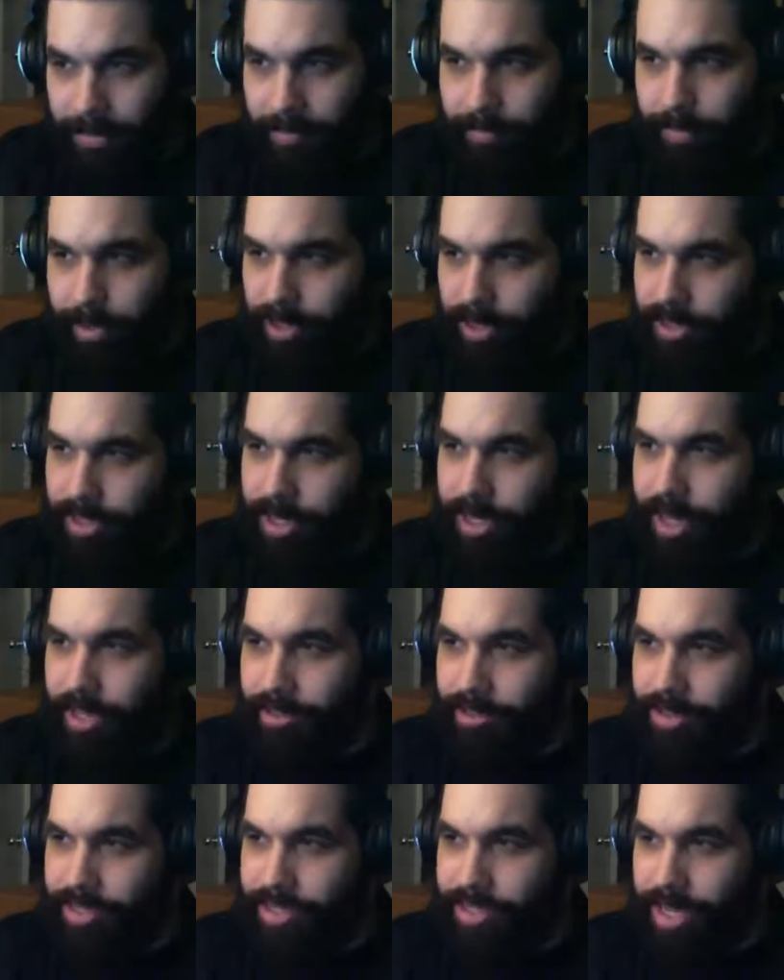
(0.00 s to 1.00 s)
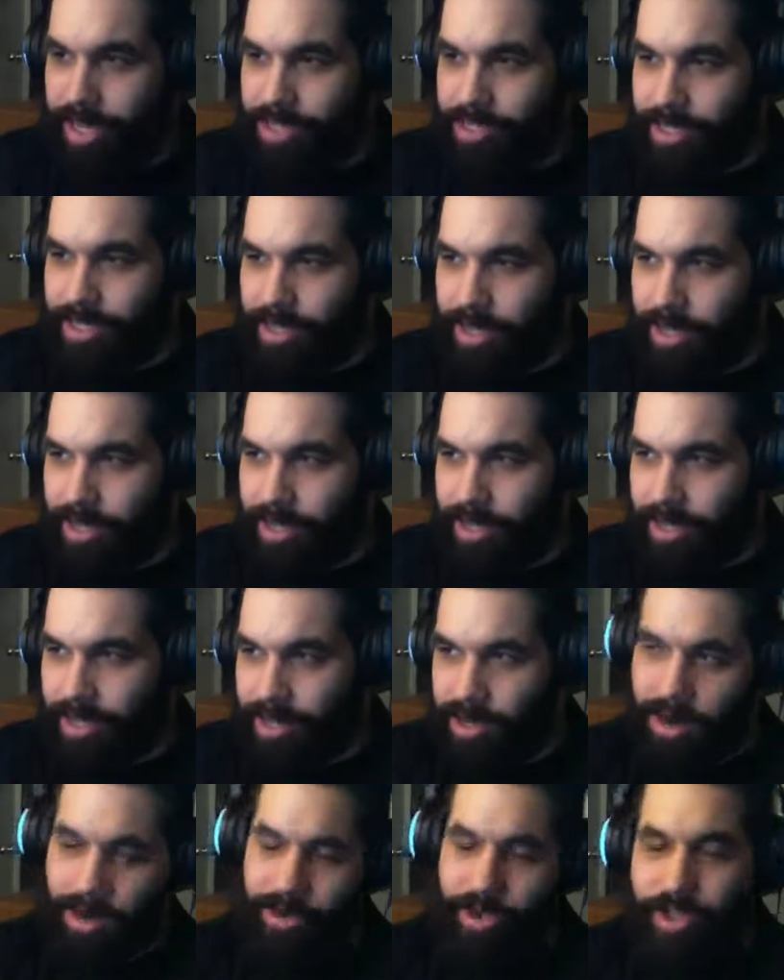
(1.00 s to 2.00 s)
But there's another that says,
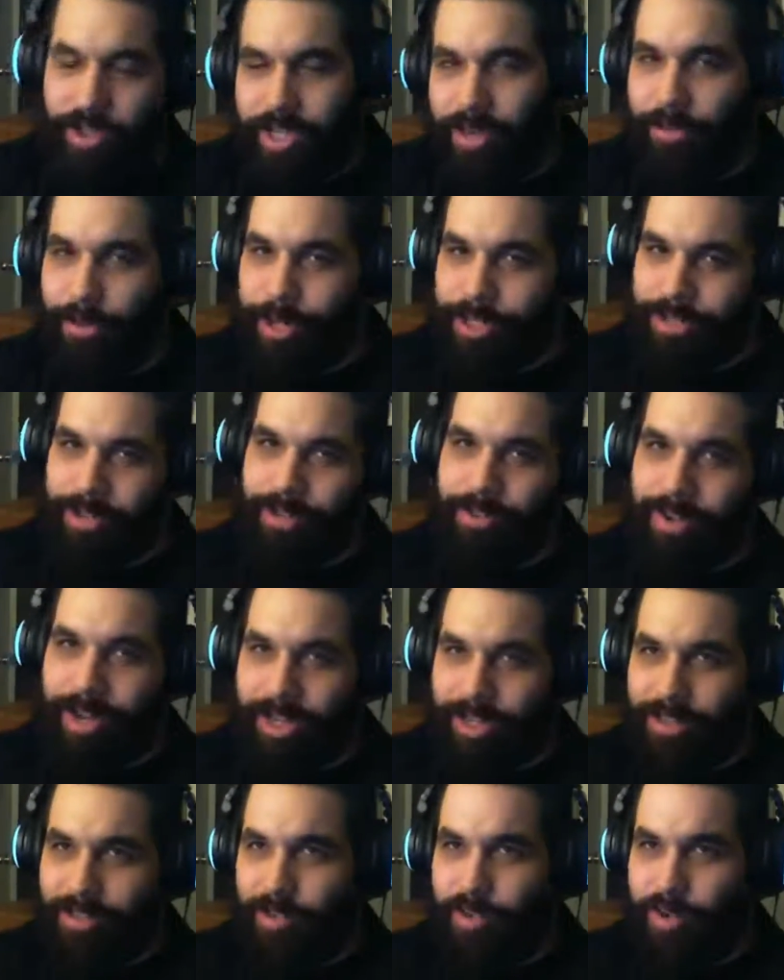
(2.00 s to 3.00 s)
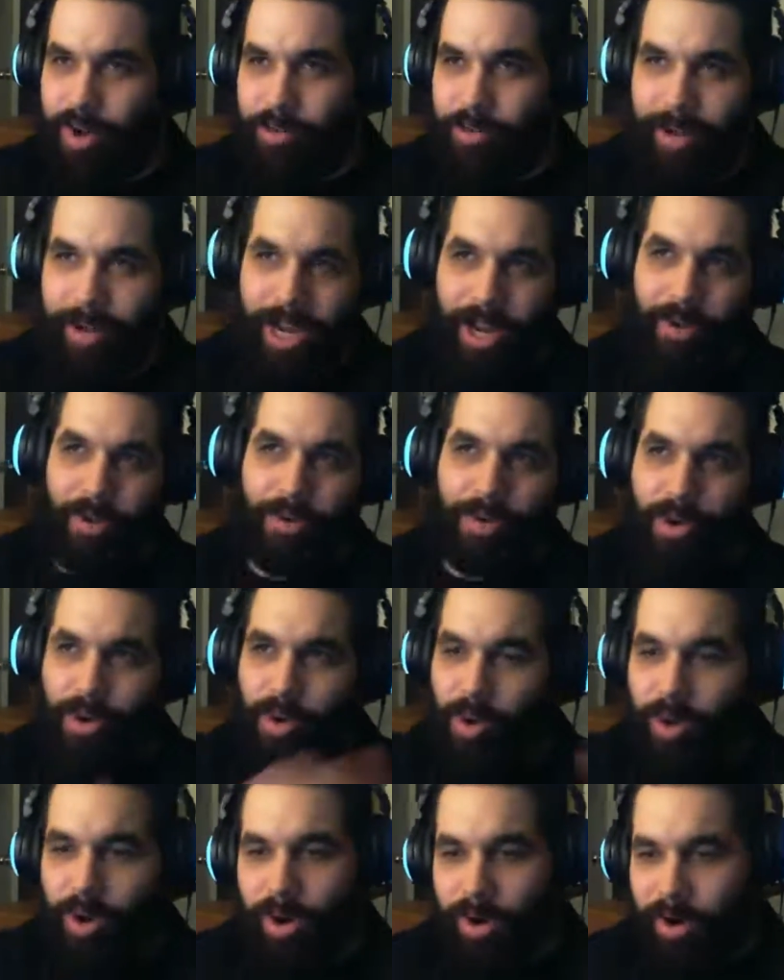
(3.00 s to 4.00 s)
no, don't tell me what to do, I can do it on my own,
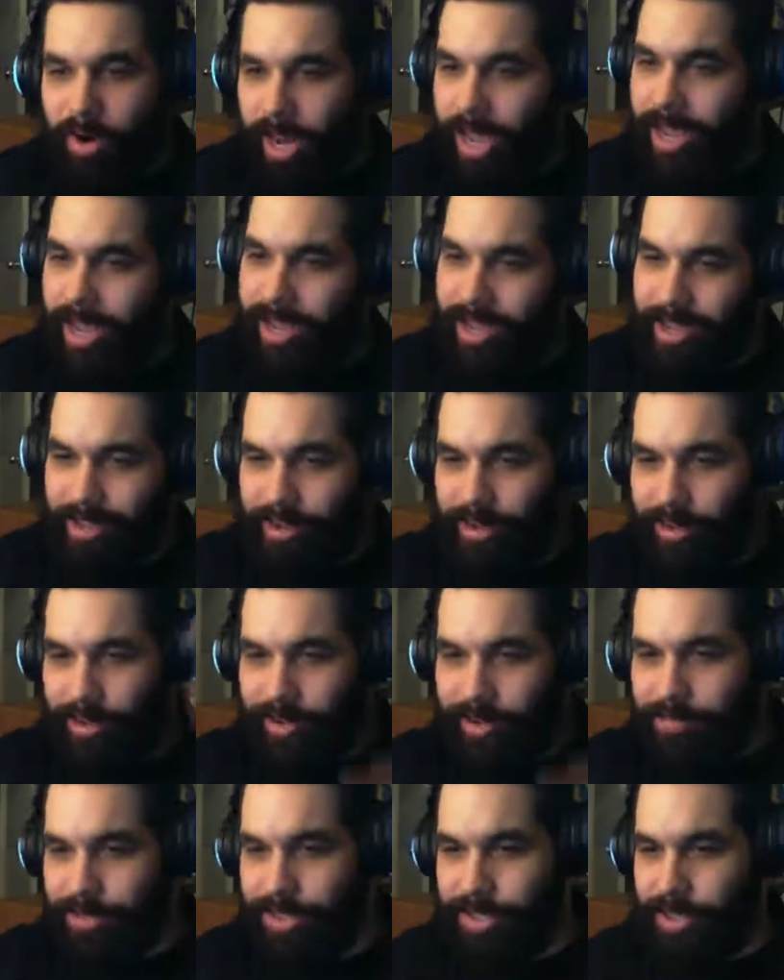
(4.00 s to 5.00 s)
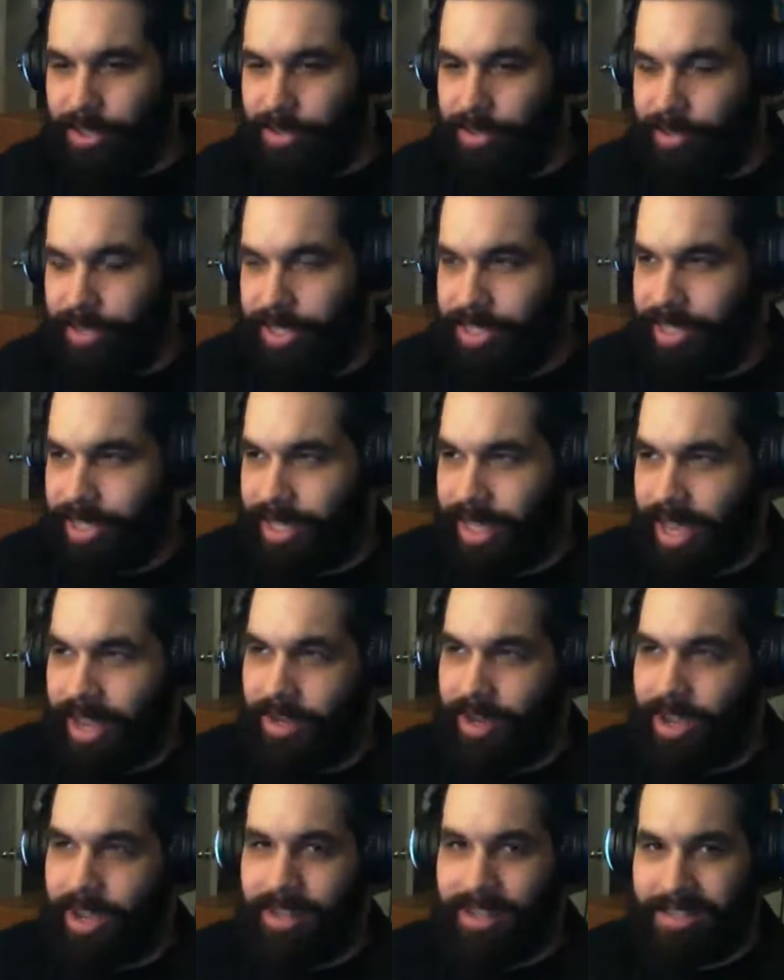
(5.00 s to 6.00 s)
or hey, I'm just going to do this and that
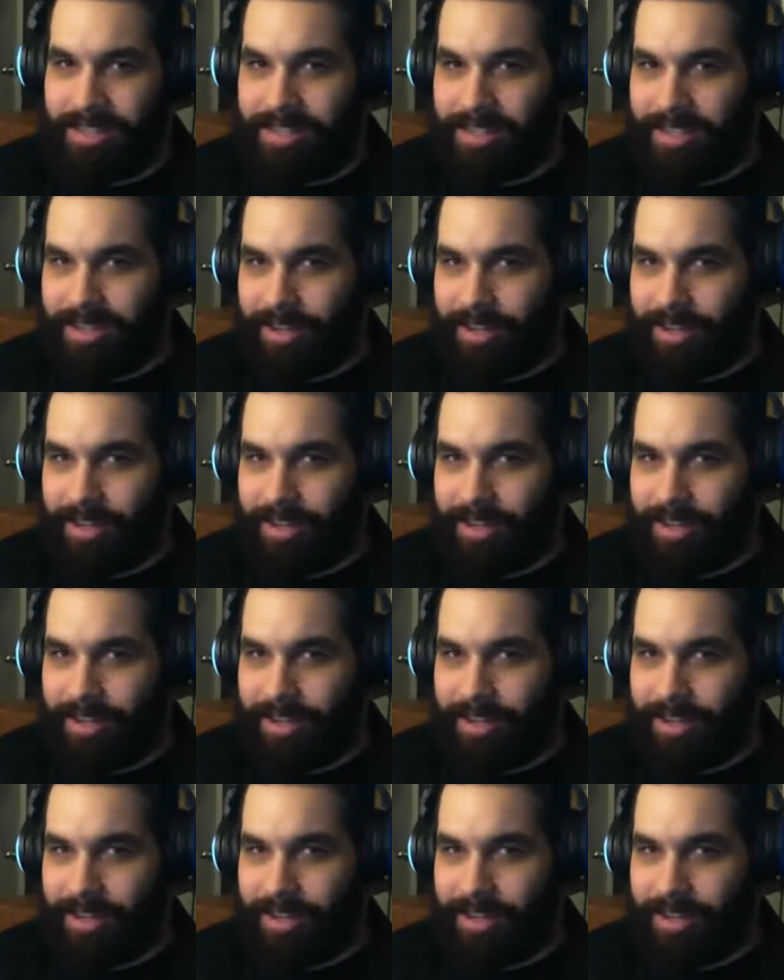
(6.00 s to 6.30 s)
and not listen.